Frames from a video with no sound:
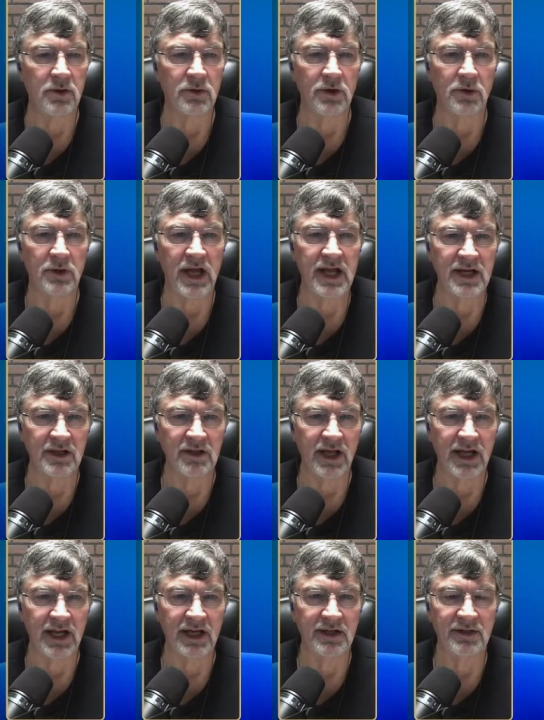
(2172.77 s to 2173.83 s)
they don't own
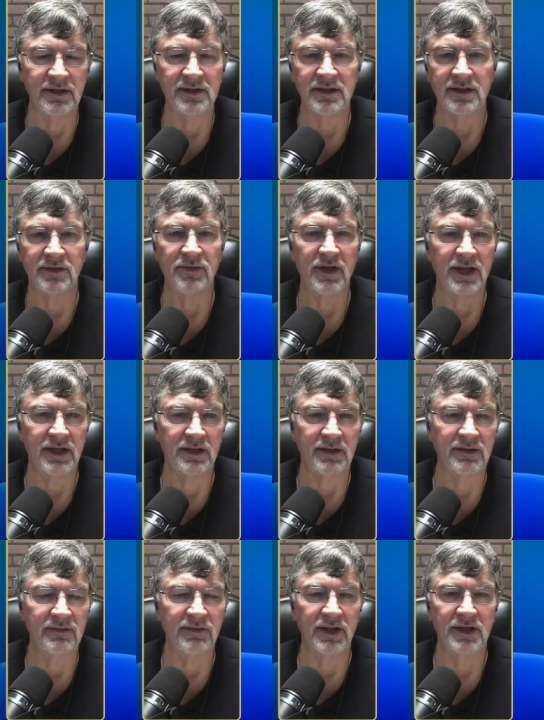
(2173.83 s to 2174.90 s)
any land,
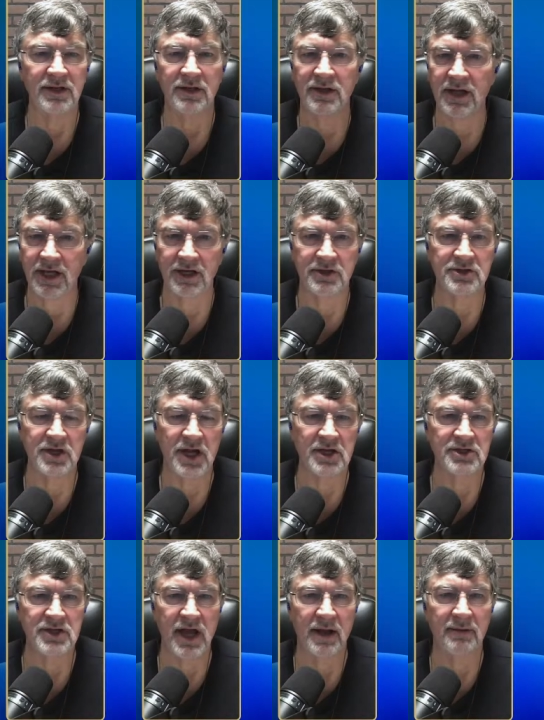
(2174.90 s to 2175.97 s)
then you kind
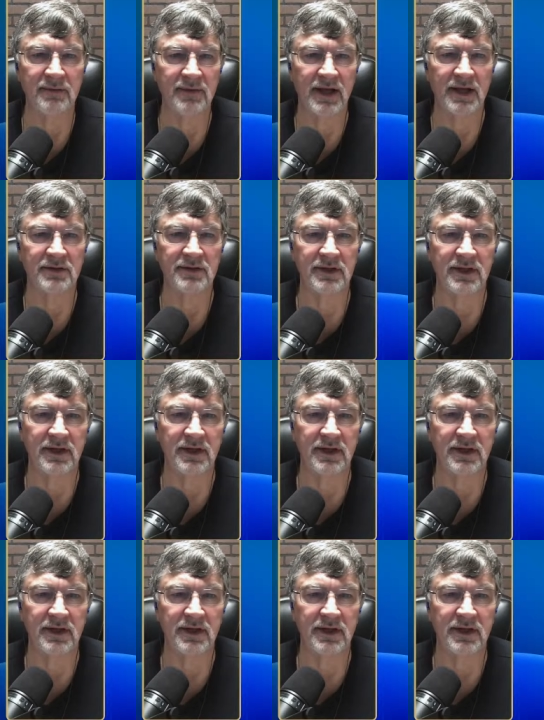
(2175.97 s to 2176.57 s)
of change that